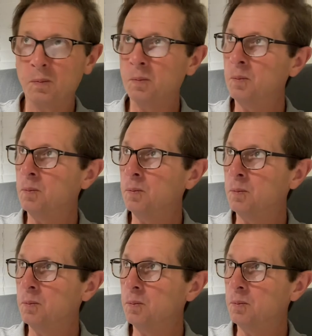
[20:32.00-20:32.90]

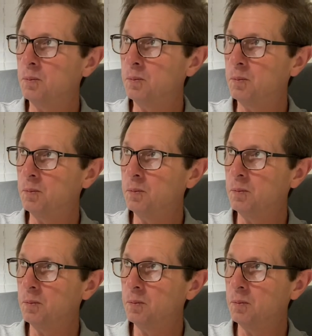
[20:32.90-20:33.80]

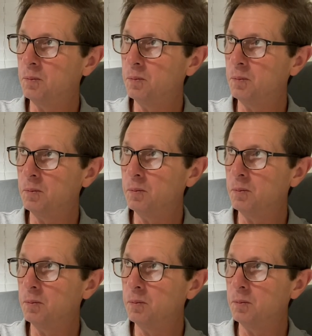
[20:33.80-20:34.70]

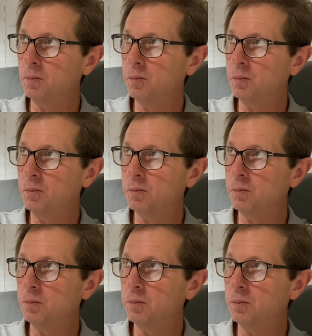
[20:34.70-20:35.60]

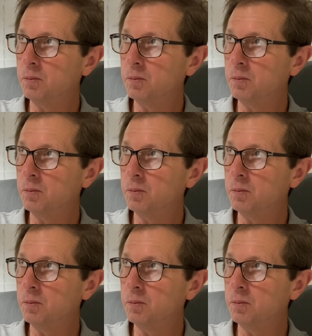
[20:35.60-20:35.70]
Nobody speaks.